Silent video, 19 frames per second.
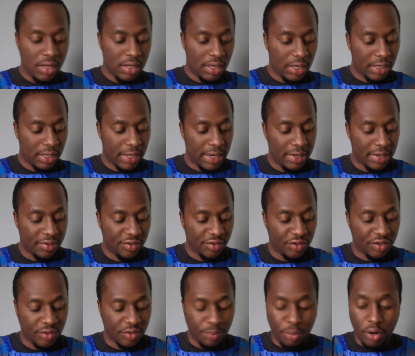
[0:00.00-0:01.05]
Again, this is
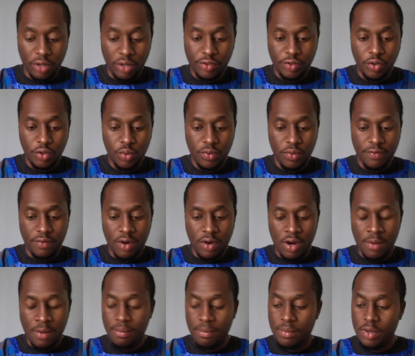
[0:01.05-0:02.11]
just a part 2
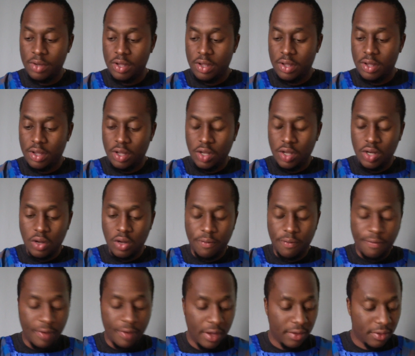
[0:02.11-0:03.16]
of
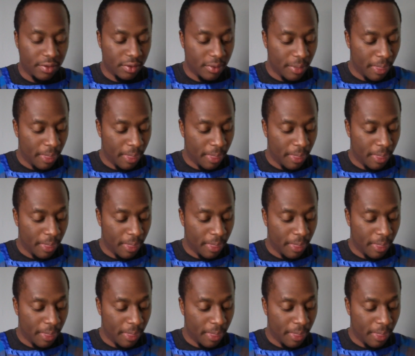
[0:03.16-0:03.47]
faith.